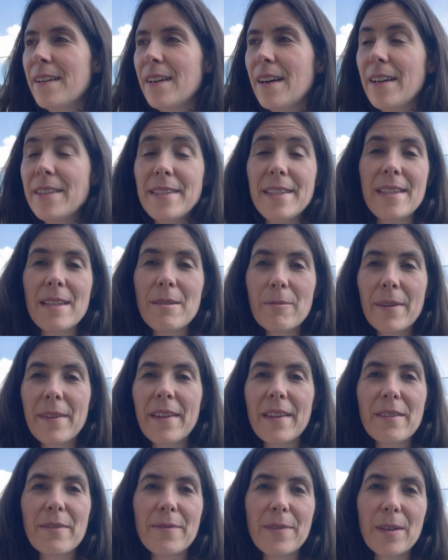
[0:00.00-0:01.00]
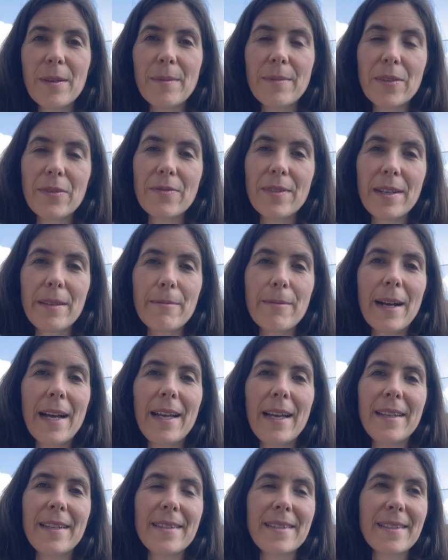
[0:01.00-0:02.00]
I do think one thing the film does really
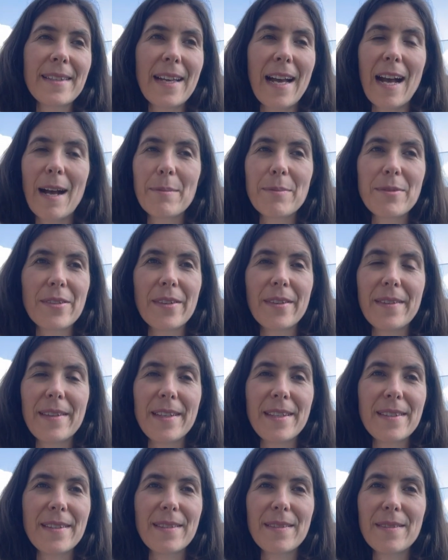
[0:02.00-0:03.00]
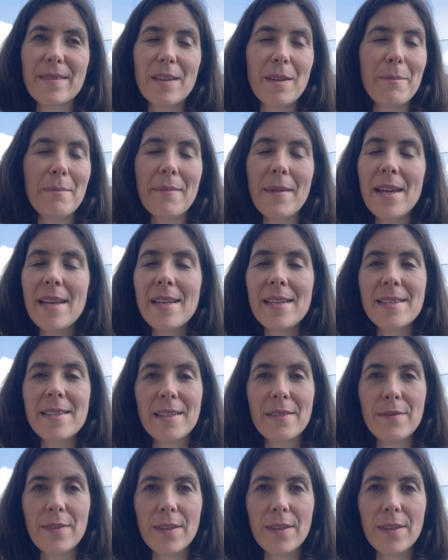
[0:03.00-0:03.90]
well is capture these amazing